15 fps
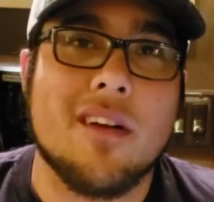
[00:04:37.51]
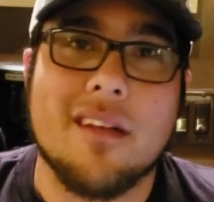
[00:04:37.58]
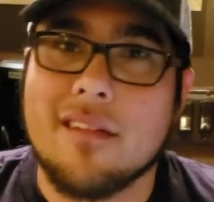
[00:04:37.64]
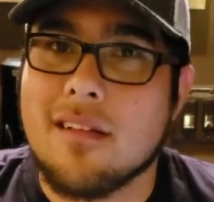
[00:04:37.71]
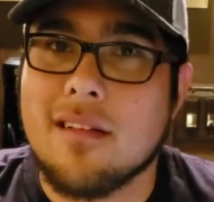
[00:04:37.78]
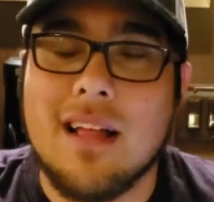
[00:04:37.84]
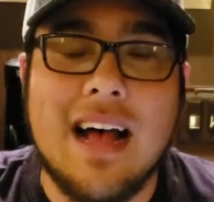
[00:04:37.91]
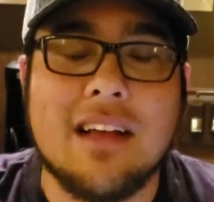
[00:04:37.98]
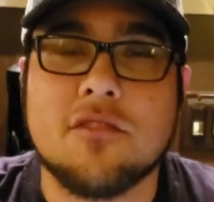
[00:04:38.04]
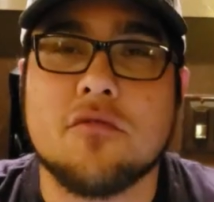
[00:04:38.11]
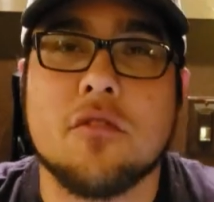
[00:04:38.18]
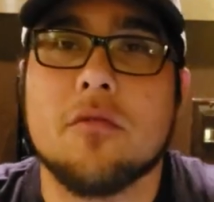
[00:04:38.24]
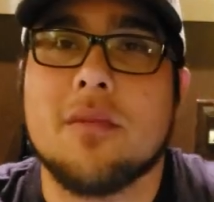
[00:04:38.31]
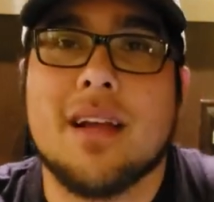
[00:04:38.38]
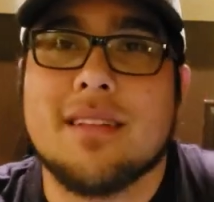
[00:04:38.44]
His
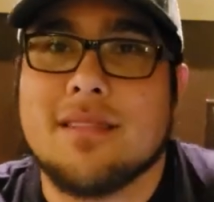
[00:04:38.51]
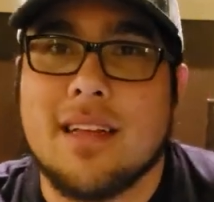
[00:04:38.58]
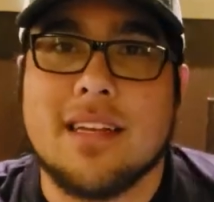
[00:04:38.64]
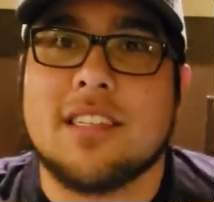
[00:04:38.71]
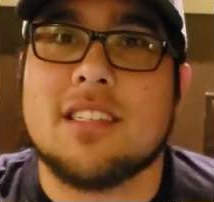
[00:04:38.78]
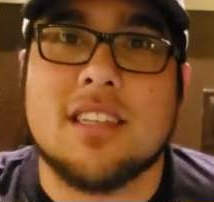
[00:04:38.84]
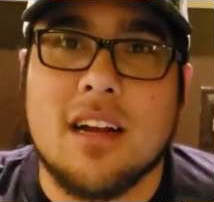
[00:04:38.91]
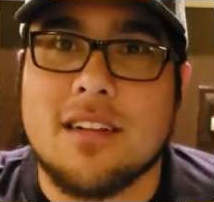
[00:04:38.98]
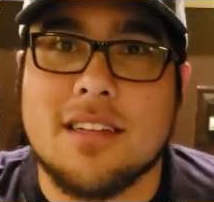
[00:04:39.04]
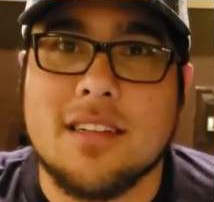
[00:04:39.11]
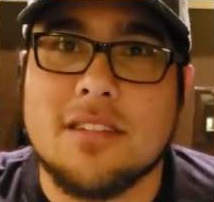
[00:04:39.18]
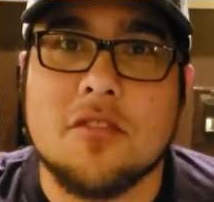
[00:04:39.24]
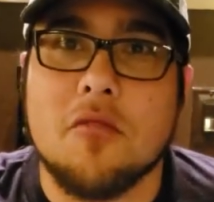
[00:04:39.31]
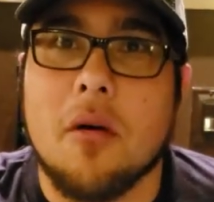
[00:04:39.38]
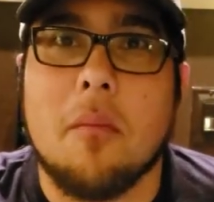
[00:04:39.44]
classroom gets like sucked
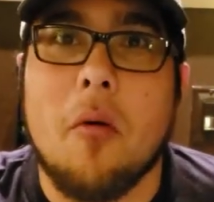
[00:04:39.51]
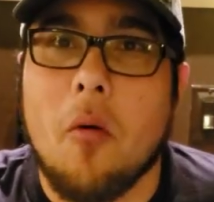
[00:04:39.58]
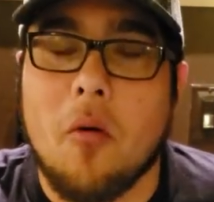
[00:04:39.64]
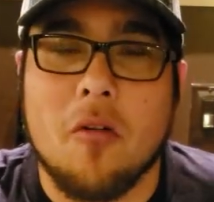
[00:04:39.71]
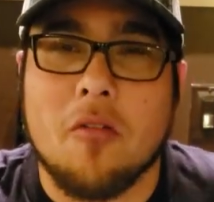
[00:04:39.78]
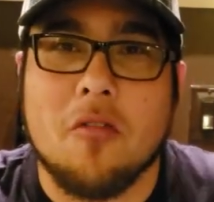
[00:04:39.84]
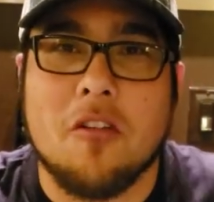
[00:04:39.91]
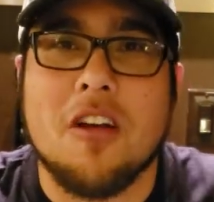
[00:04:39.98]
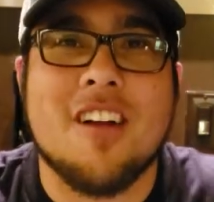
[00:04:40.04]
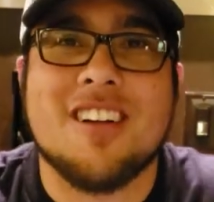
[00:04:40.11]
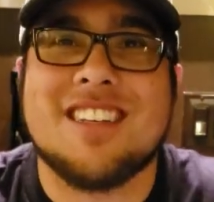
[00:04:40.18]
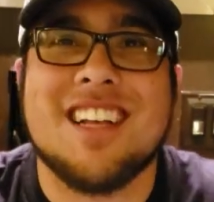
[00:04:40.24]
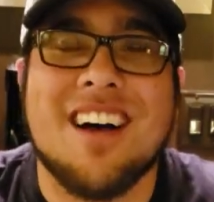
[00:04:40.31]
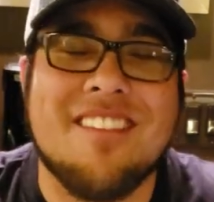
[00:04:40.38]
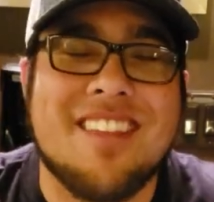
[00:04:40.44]
into a portal or
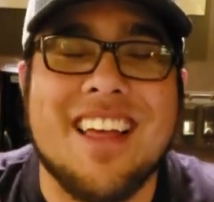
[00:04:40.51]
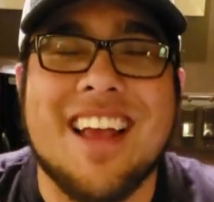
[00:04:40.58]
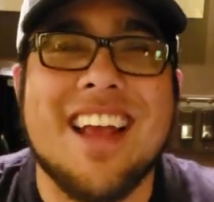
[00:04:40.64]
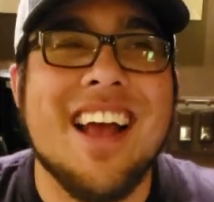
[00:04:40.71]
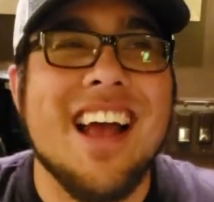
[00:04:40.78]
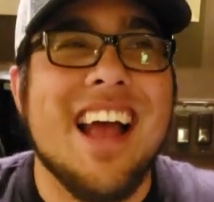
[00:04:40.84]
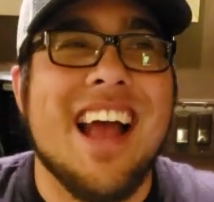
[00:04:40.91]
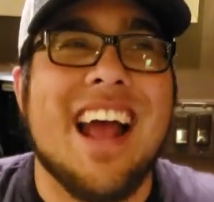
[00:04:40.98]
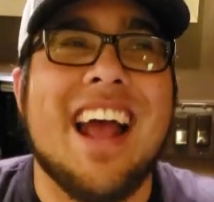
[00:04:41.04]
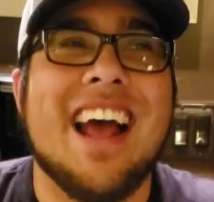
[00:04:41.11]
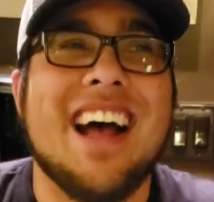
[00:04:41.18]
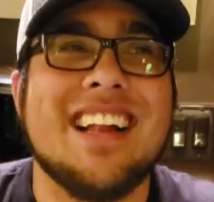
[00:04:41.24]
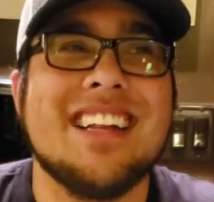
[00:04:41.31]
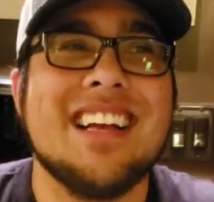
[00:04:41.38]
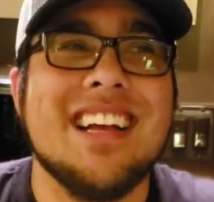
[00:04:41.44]
something,
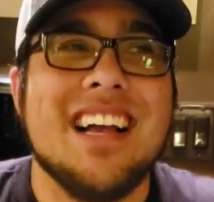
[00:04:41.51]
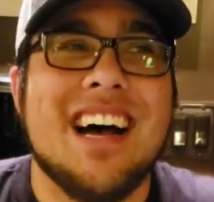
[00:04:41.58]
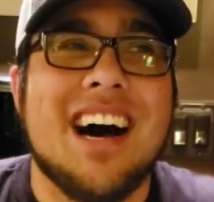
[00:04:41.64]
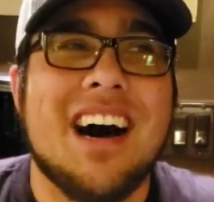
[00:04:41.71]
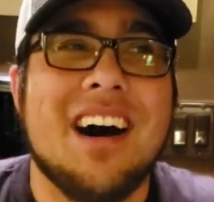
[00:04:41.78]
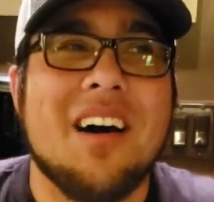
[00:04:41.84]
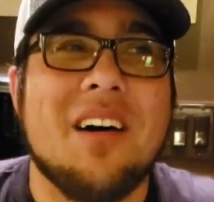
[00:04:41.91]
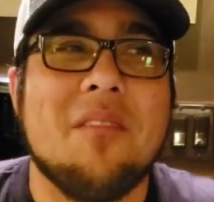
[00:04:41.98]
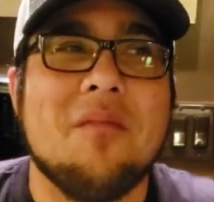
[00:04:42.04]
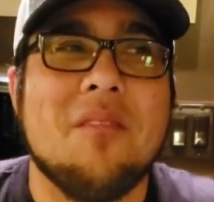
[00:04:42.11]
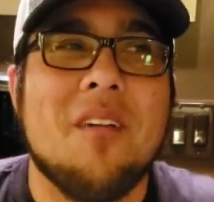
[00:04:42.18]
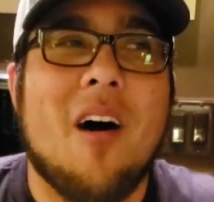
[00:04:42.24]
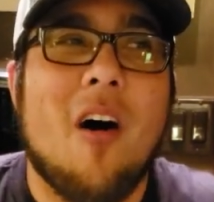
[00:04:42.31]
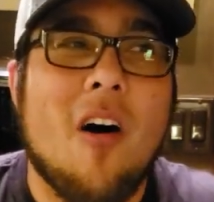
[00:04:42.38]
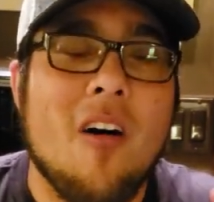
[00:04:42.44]
and
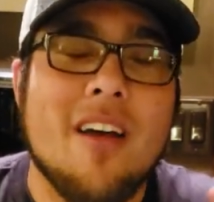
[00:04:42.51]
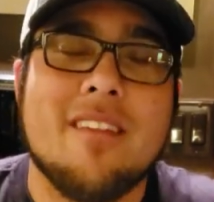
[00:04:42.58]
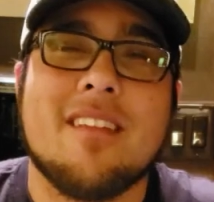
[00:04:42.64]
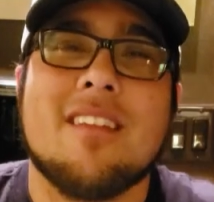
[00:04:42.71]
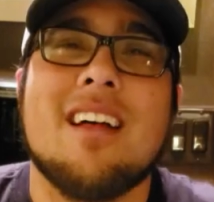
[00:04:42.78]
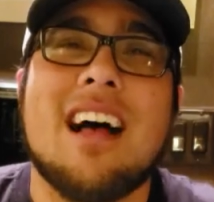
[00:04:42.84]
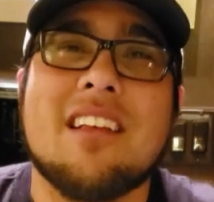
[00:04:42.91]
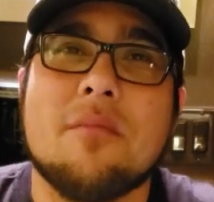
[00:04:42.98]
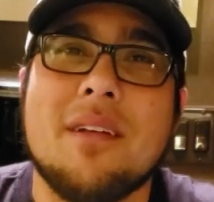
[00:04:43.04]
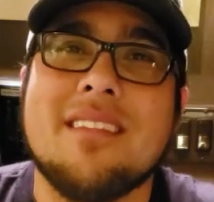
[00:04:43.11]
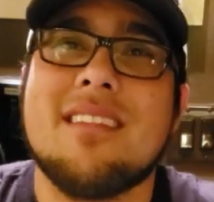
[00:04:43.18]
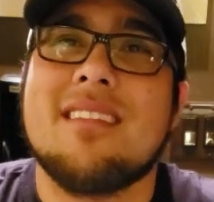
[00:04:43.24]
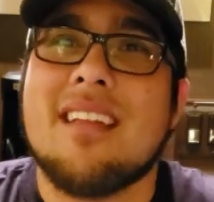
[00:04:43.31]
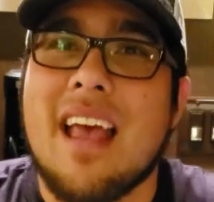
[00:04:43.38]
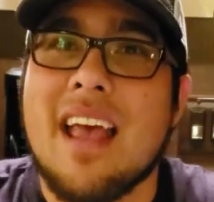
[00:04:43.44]
um, all his
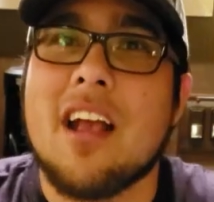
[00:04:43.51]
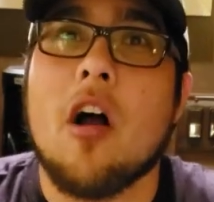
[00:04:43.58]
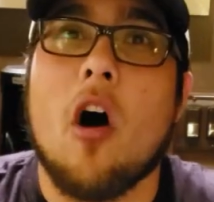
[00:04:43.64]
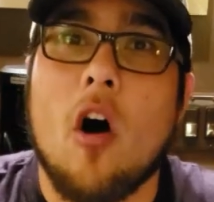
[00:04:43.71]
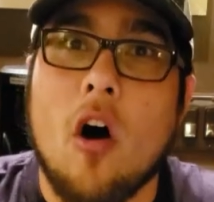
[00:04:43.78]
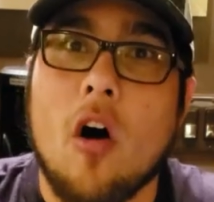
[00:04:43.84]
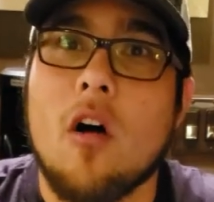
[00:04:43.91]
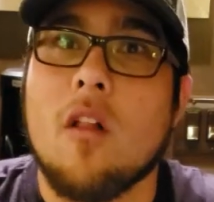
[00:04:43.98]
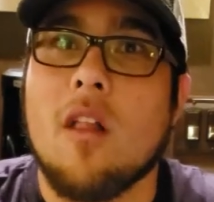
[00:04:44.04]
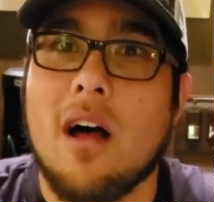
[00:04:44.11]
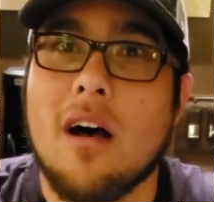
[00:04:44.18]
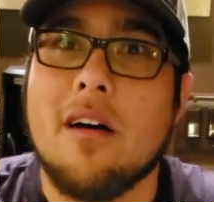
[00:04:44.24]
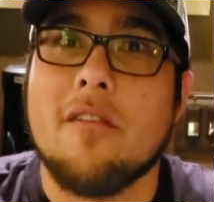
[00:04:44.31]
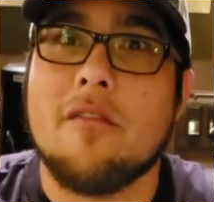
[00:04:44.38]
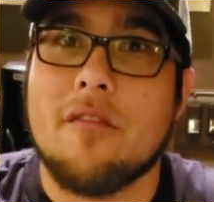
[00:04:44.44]
classmates take
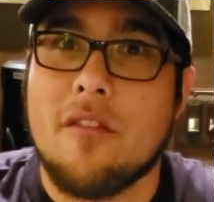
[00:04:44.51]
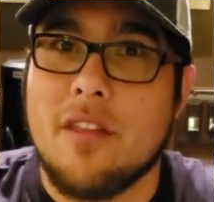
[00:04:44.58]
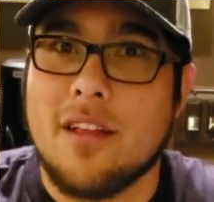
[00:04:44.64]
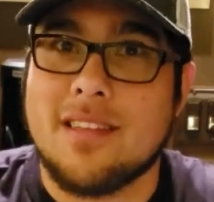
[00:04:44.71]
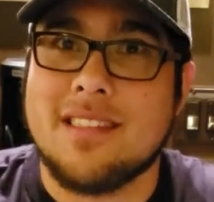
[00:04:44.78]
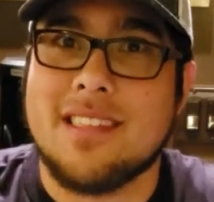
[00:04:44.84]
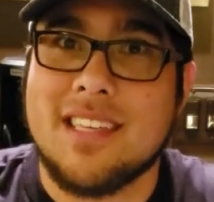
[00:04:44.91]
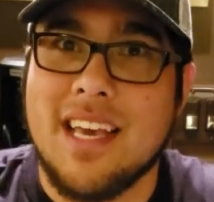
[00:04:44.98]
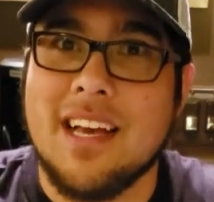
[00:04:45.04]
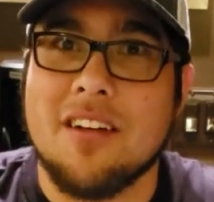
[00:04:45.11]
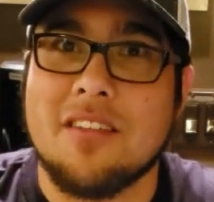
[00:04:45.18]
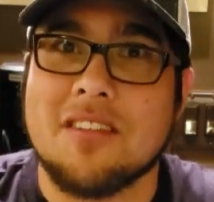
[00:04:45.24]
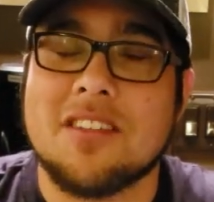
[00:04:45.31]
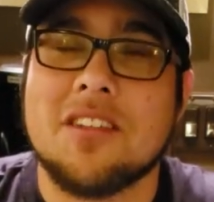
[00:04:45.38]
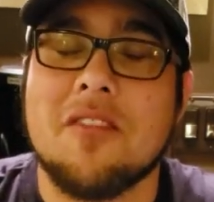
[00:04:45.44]
all of the
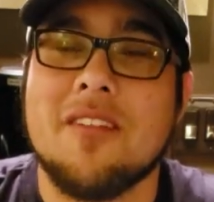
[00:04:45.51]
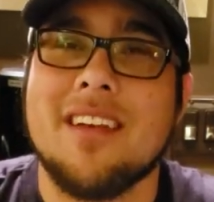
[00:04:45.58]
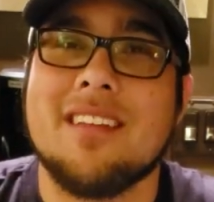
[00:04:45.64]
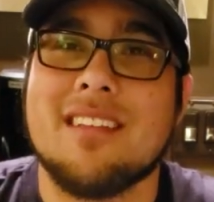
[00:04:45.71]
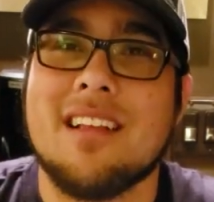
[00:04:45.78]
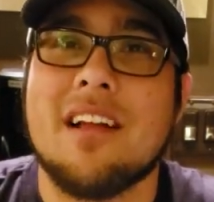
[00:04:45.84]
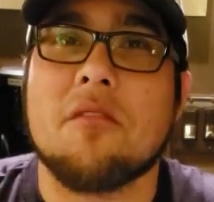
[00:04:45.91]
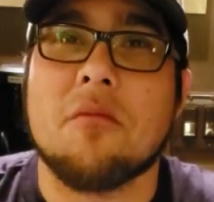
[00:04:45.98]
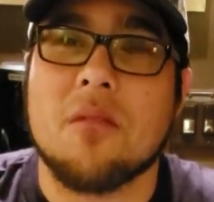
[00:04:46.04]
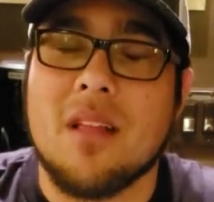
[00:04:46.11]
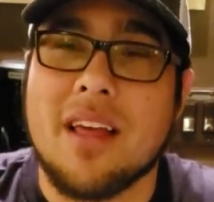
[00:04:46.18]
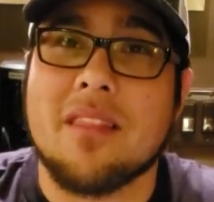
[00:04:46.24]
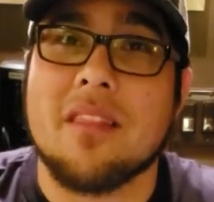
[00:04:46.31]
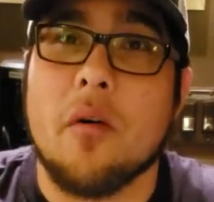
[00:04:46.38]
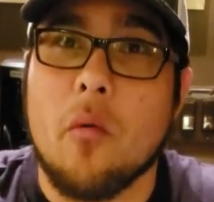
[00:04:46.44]
skills, so he's left with
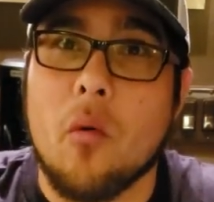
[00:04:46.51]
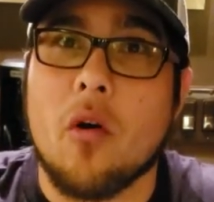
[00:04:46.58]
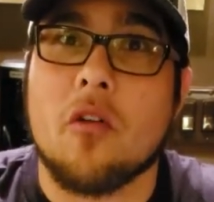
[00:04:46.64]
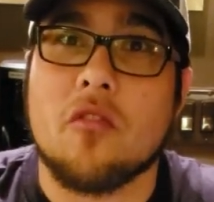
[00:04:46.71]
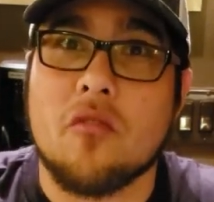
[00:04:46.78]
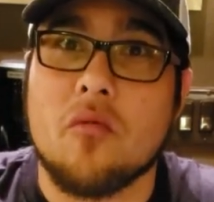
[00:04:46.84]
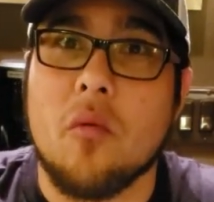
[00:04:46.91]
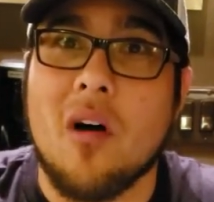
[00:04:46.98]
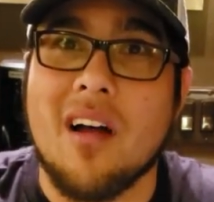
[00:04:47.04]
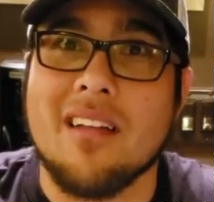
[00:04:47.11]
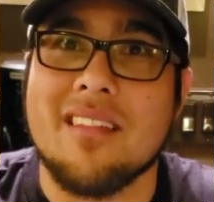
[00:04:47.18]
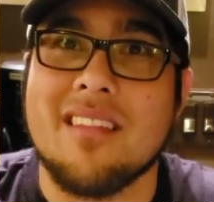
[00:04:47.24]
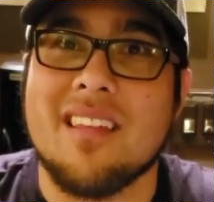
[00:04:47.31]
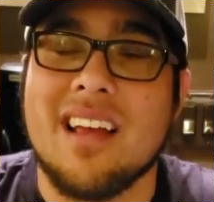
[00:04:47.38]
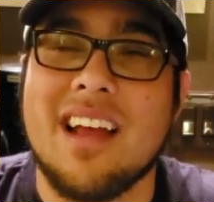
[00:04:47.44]
like the worst
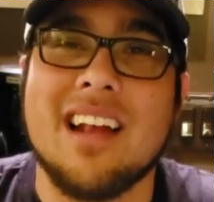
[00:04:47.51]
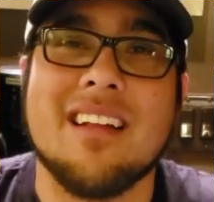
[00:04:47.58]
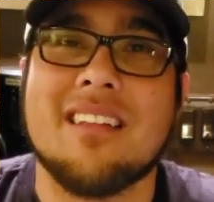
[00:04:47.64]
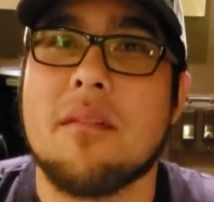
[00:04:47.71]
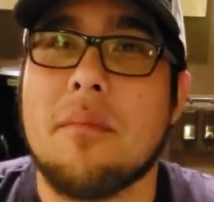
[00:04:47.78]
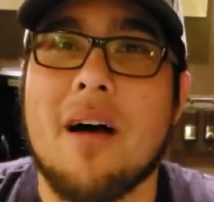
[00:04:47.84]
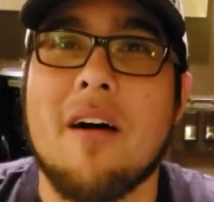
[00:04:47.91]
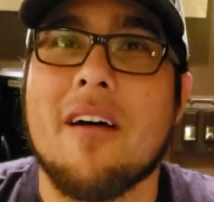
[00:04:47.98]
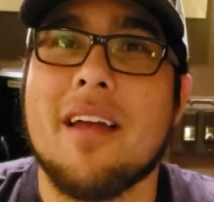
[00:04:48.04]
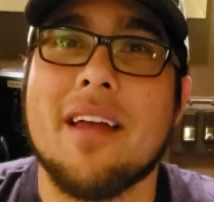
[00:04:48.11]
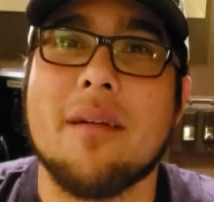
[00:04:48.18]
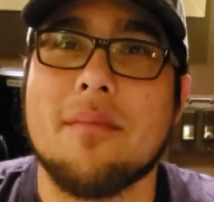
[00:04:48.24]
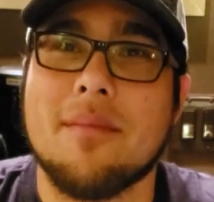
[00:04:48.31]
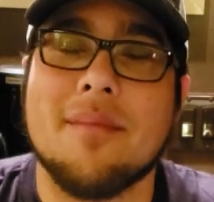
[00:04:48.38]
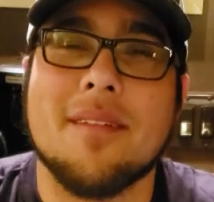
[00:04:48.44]
ones, and it's about
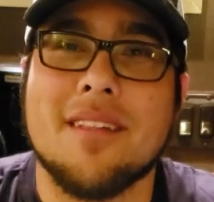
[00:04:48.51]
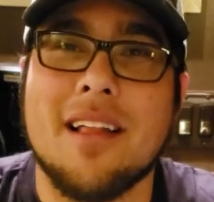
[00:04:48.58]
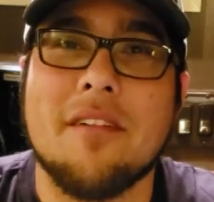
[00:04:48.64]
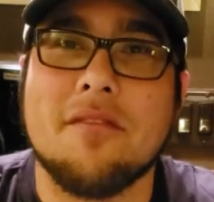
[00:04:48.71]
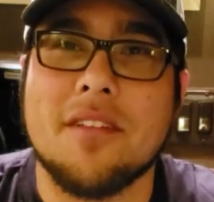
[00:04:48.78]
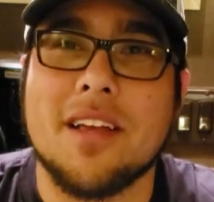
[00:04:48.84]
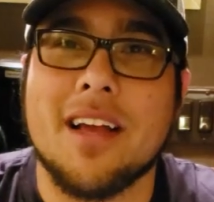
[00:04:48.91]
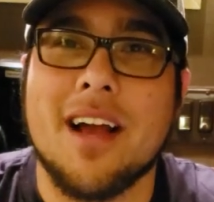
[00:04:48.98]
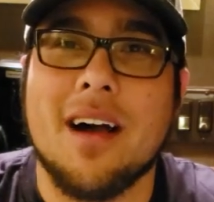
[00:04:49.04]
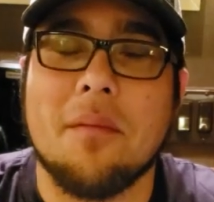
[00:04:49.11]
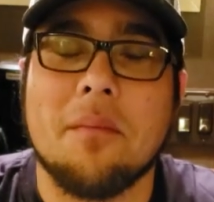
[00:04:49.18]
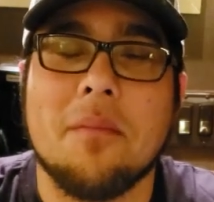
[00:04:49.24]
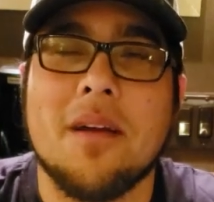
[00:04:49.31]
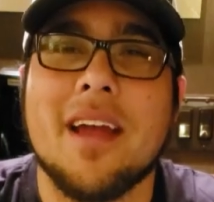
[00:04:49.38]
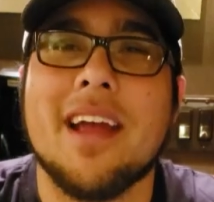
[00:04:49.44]
him leveling up.